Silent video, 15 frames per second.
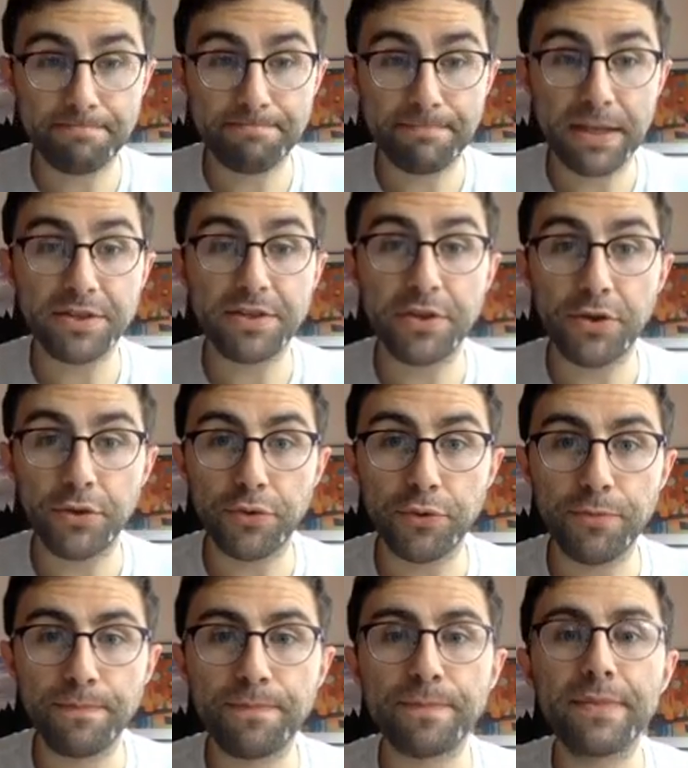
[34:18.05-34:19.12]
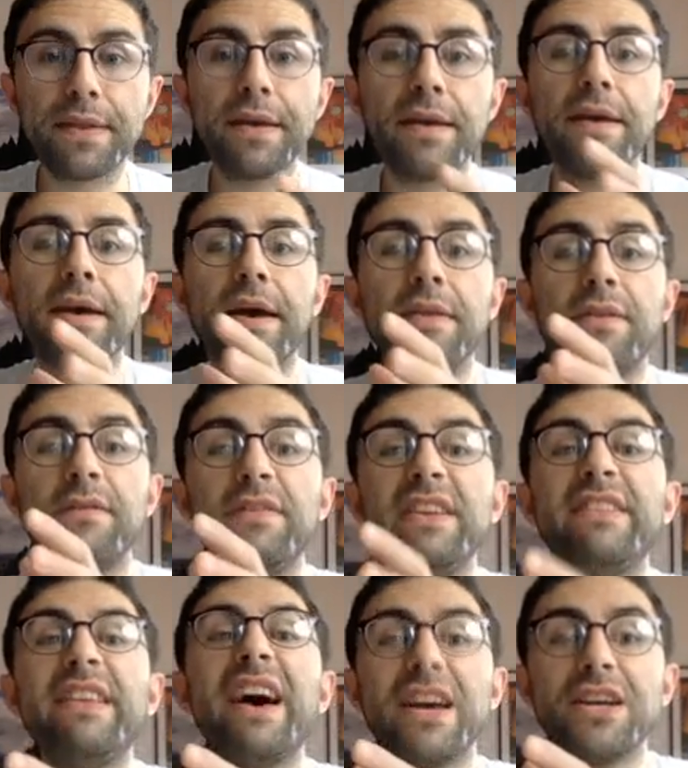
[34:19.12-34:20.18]
That's the u. And the v
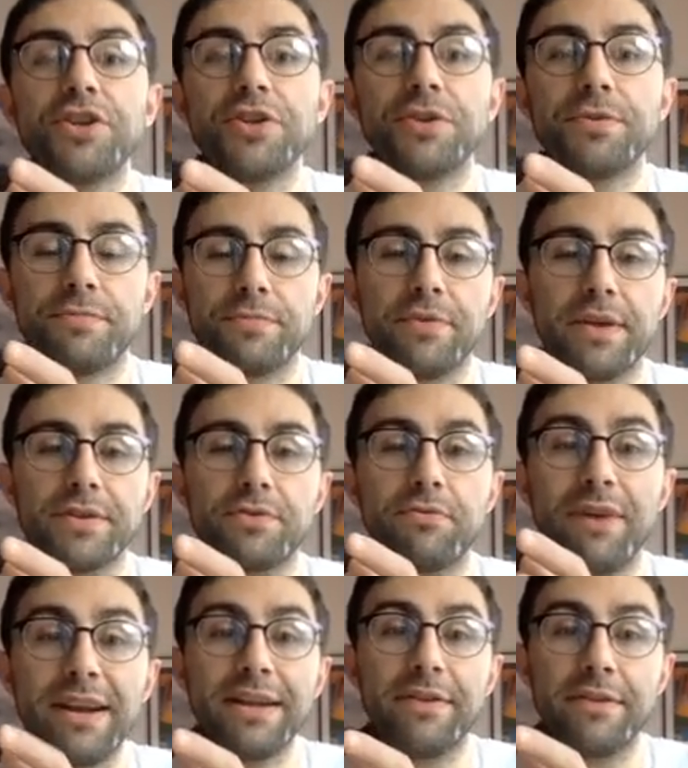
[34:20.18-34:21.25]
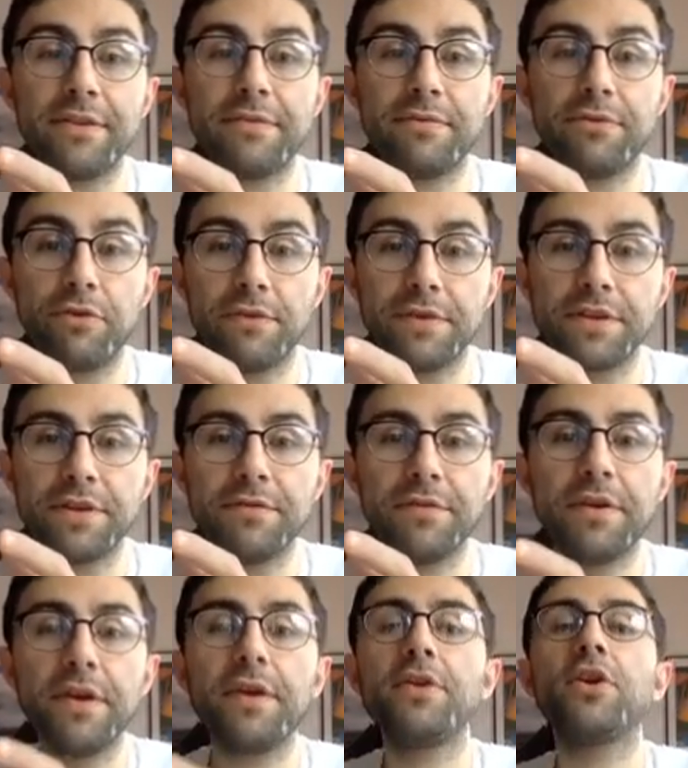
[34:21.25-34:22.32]
dash, so that's already the derivative,
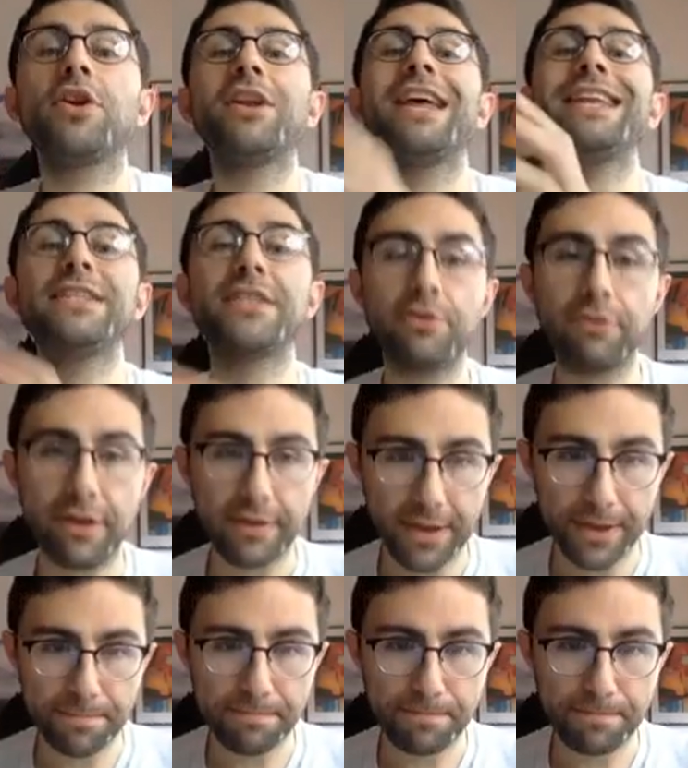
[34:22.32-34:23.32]
you're going to integrate that.